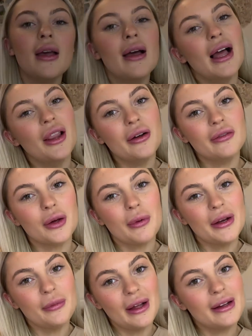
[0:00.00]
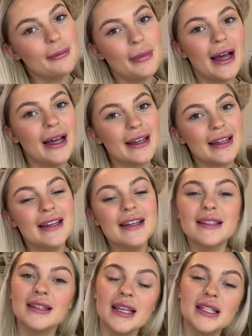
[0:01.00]
Hello everyone, welcome back.
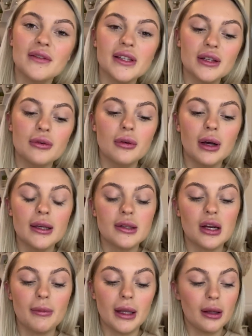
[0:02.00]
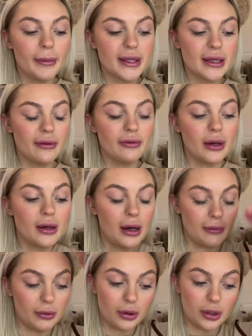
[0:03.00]
Today's video is going to be a little bit different. I'm
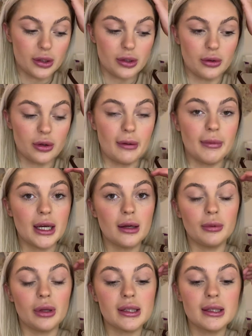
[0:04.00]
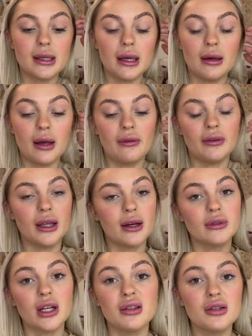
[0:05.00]
not going to do a makeup look today. I feel like I've
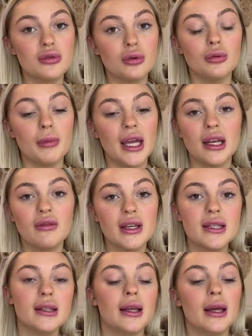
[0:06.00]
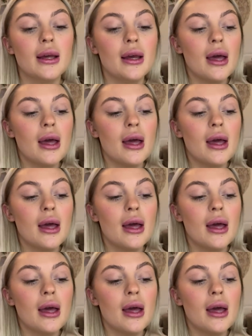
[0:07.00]
done so many recently.